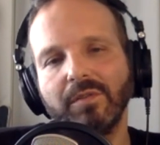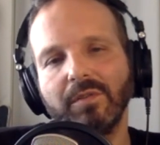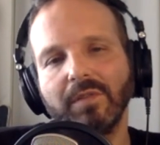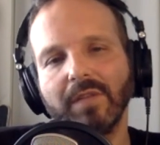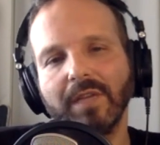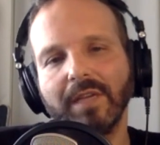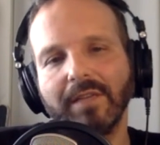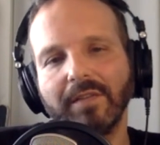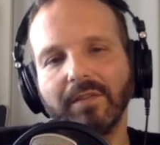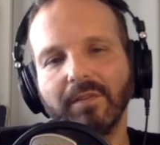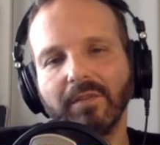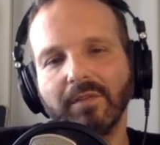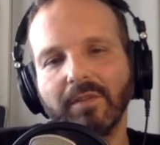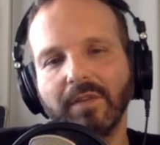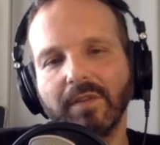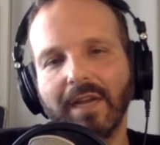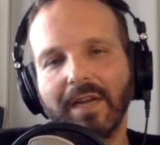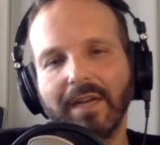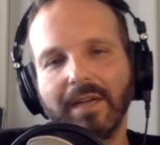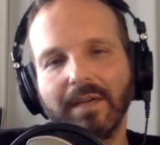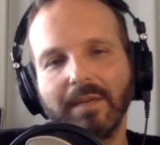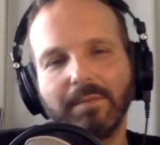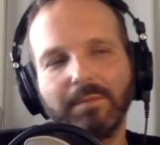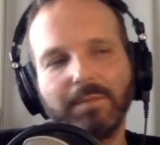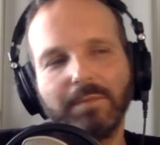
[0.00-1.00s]
Like they're kind
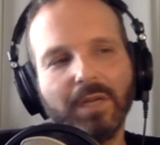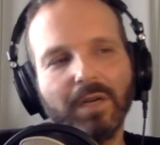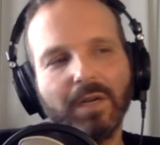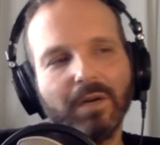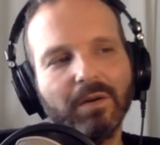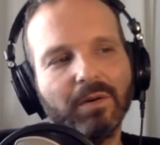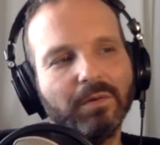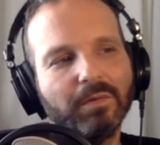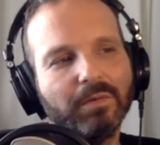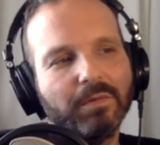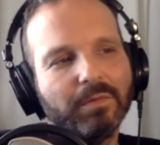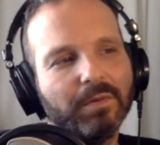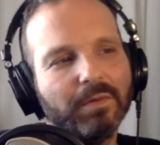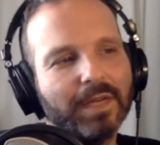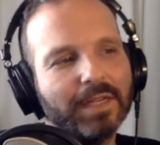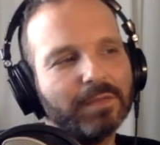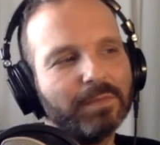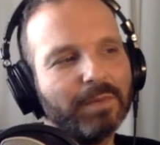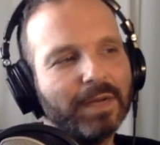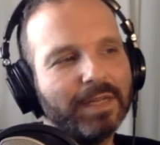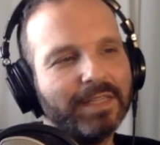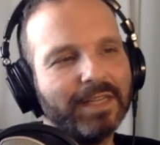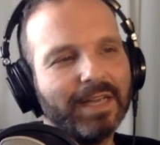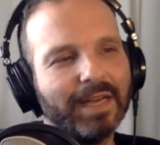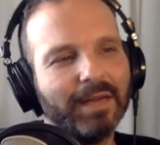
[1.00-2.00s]
of, you know, as
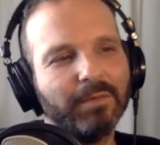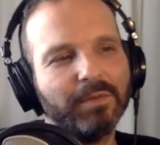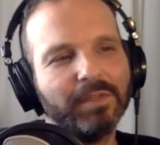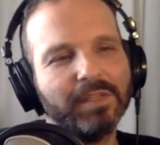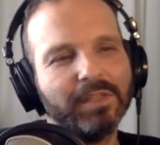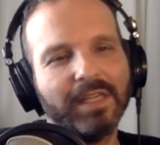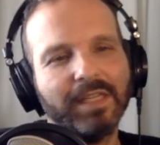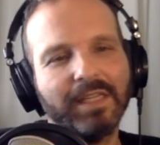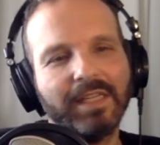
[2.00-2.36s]
my dad would say,